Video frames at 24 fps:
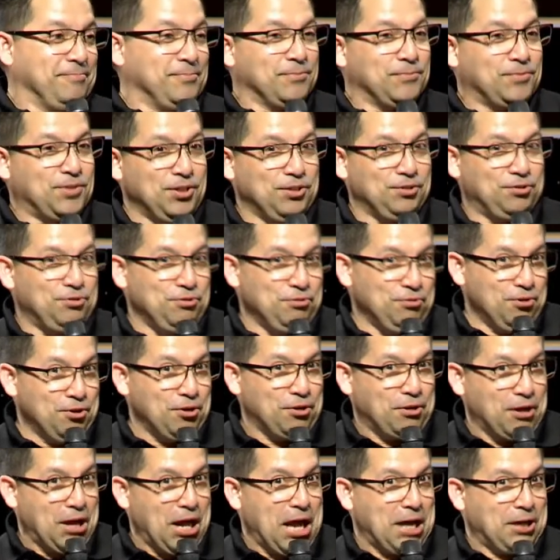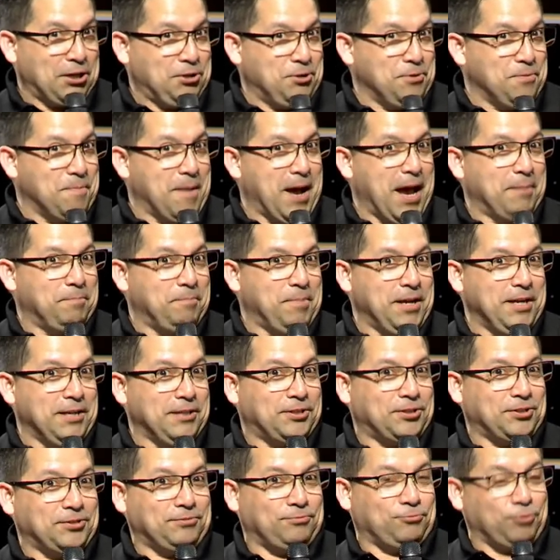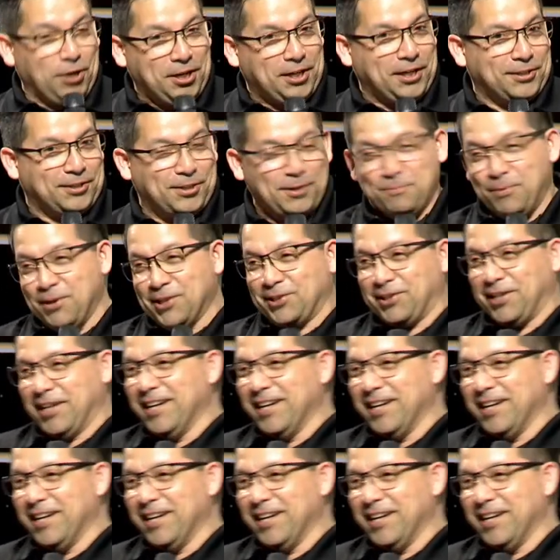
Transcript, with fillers: Since you look like you might be drinking some whiskey.